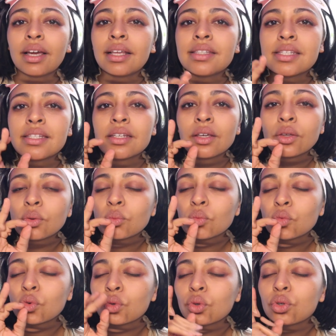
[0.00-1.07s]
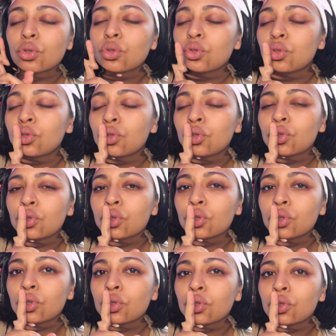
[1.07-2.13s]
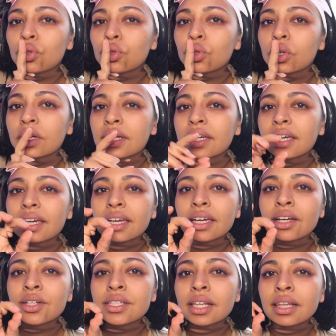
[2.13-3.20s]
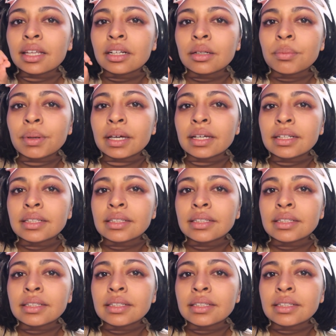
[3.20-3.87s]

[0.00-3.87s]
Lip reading: It's shh. Here's a little bit.